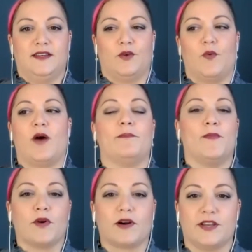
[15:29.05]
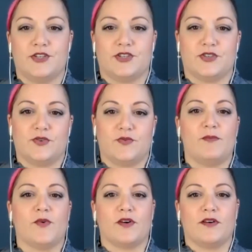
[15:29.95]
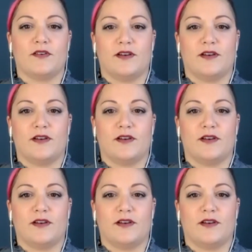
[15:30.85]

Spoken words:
And what more could you do? What more,